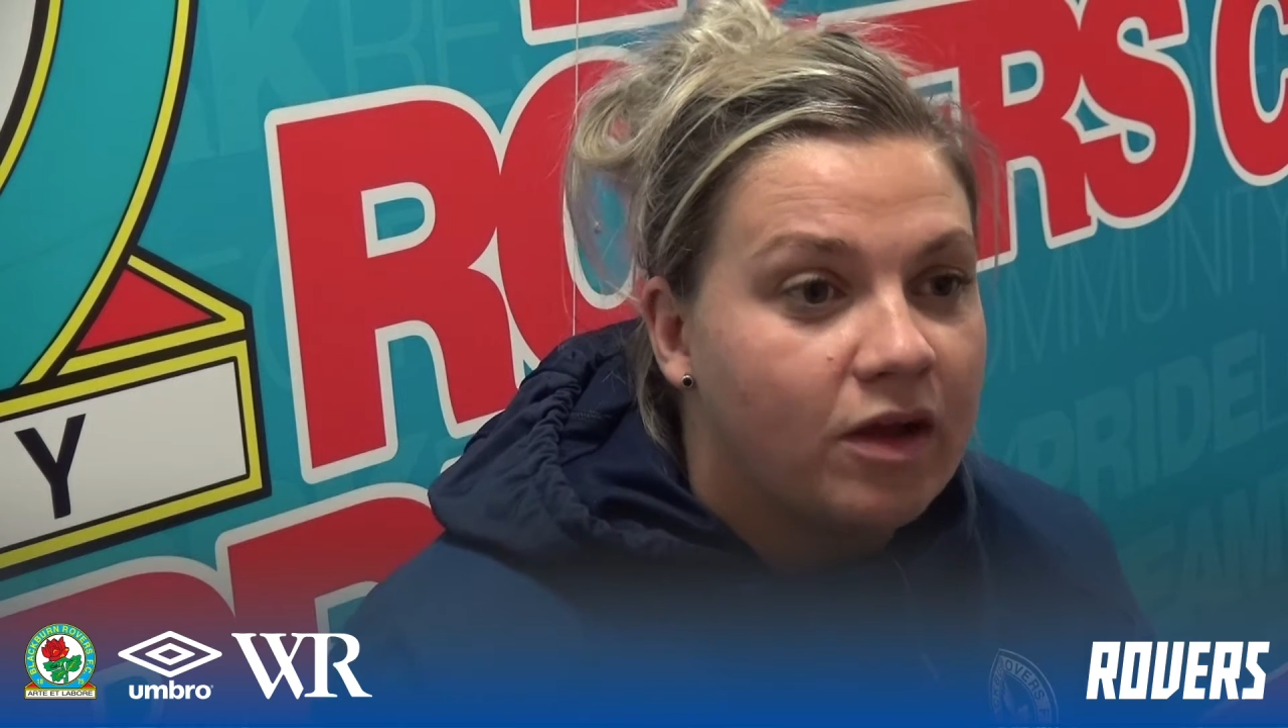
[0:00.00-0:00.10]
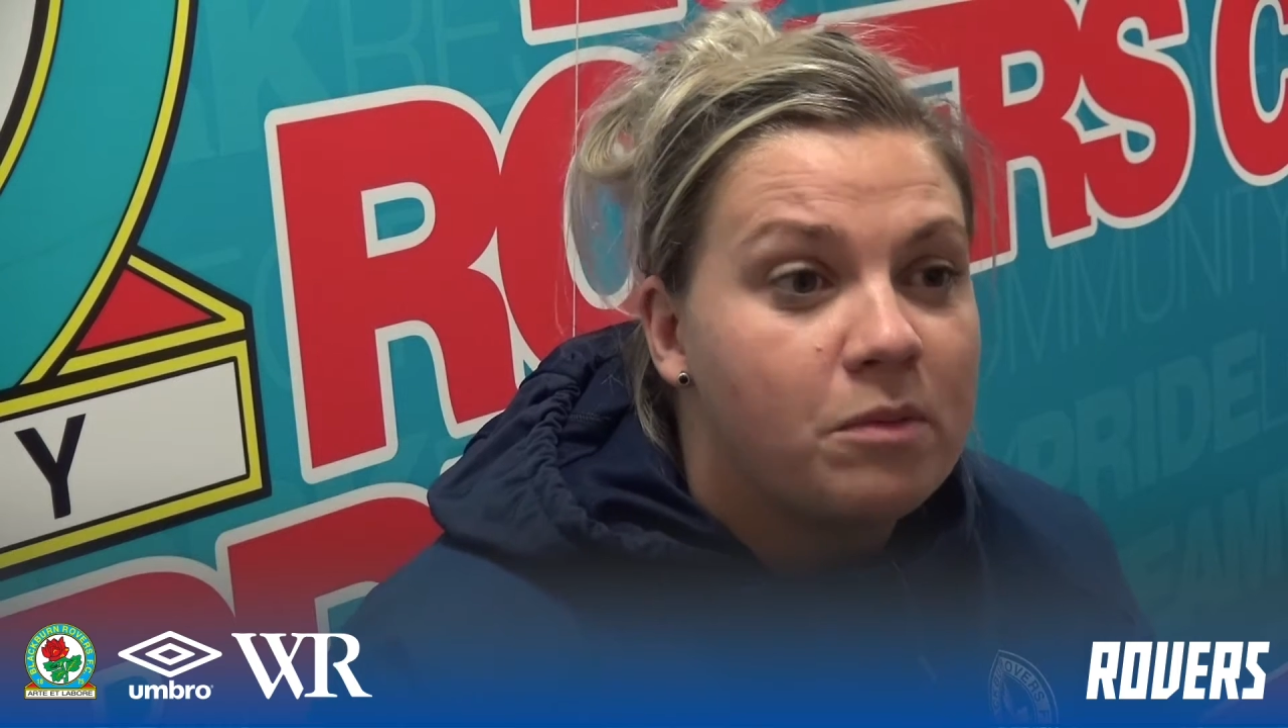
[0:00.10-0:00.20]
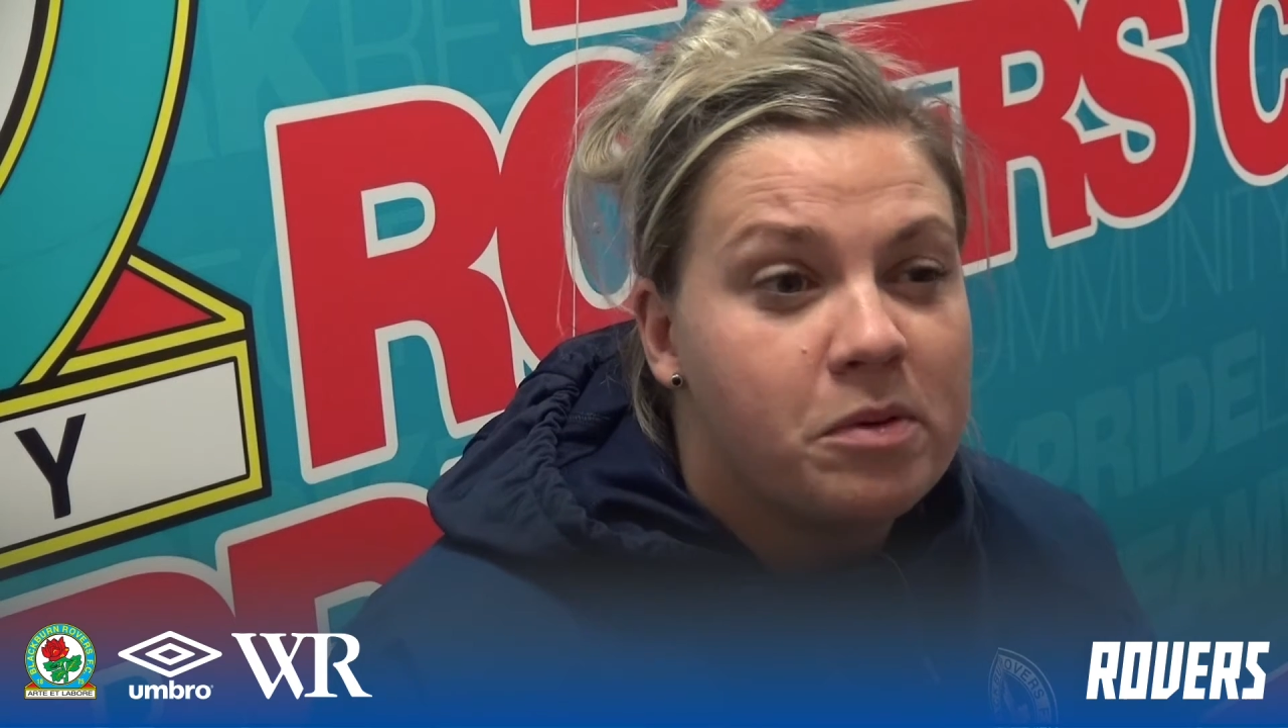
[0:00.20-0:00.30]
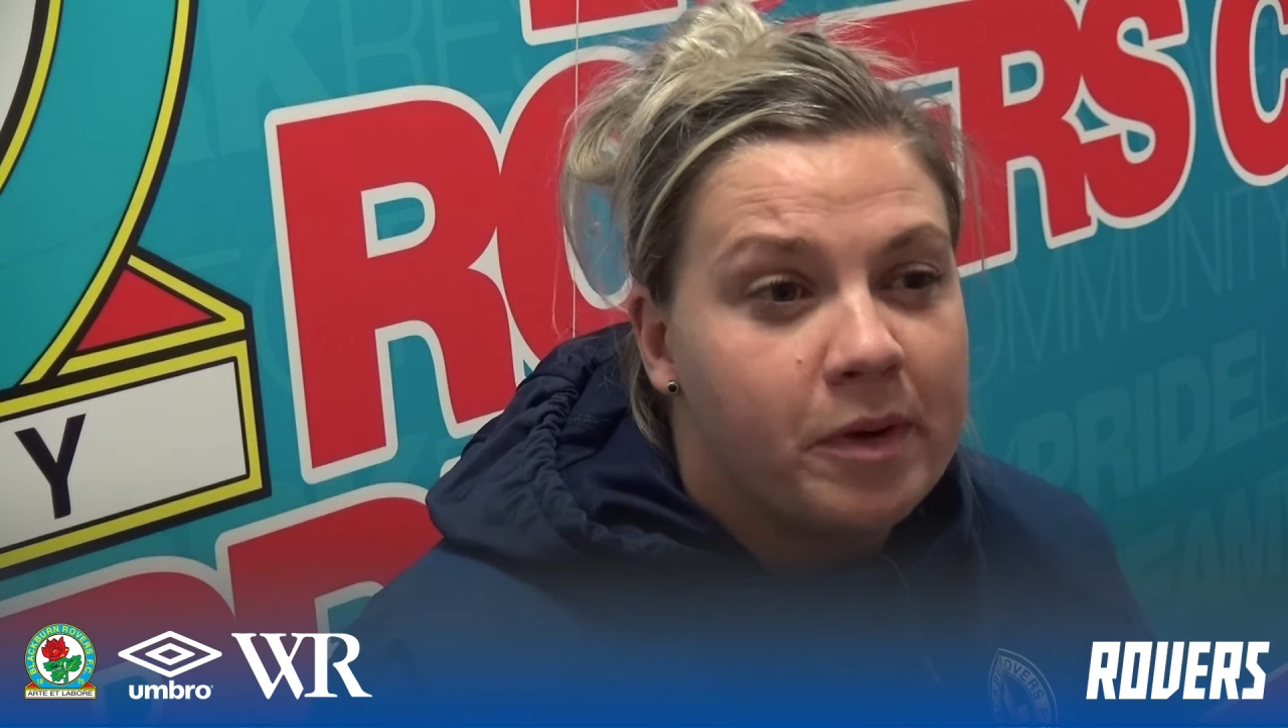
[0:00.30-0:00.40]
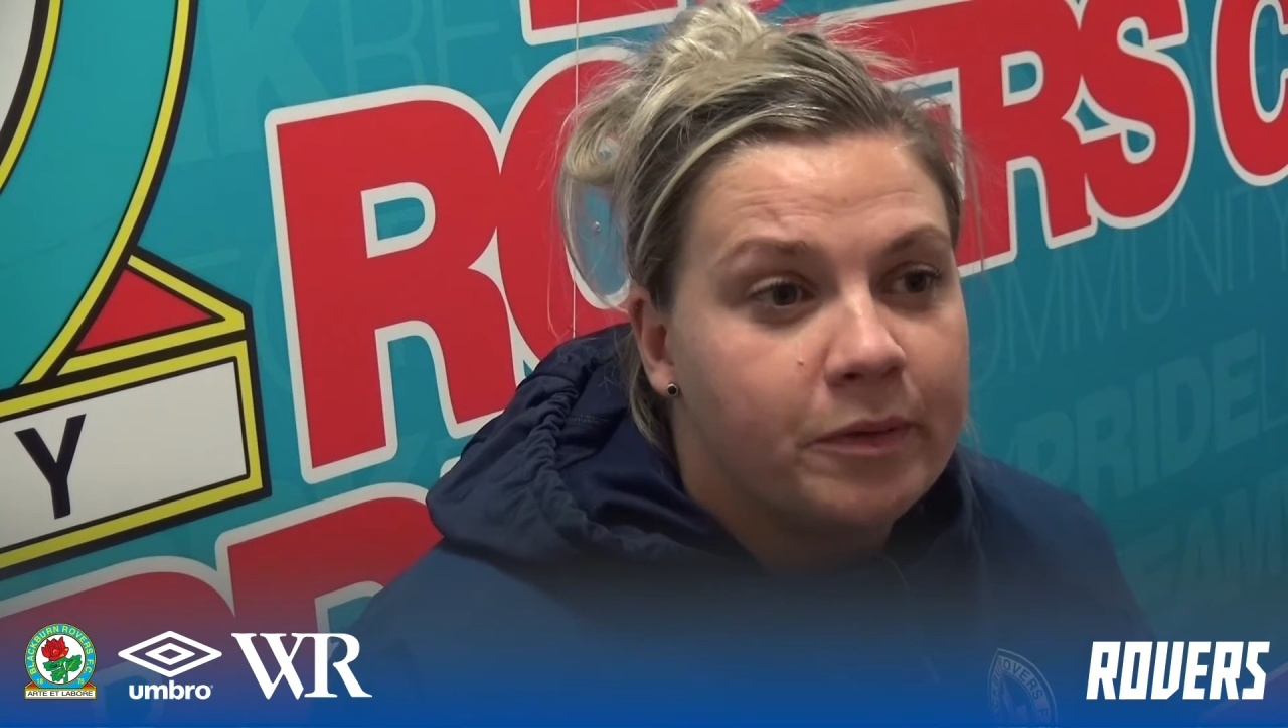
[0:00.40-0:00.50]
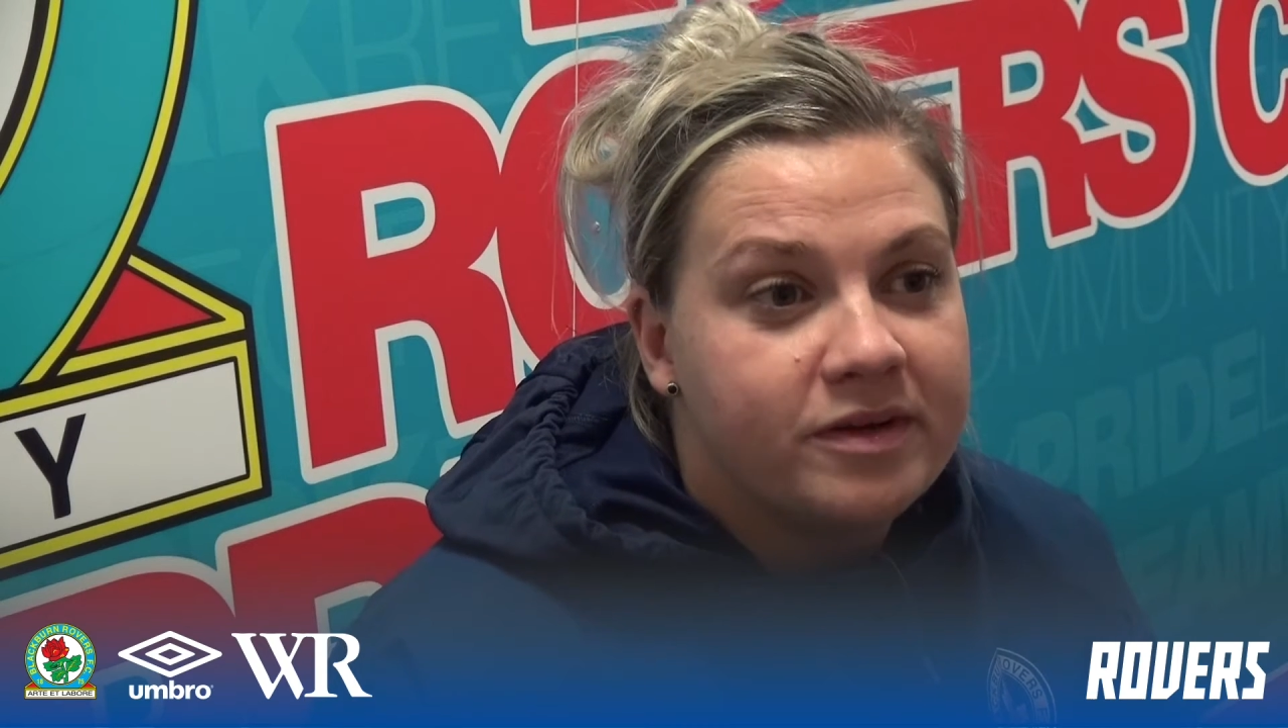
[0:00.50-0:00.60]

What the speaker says: got promoted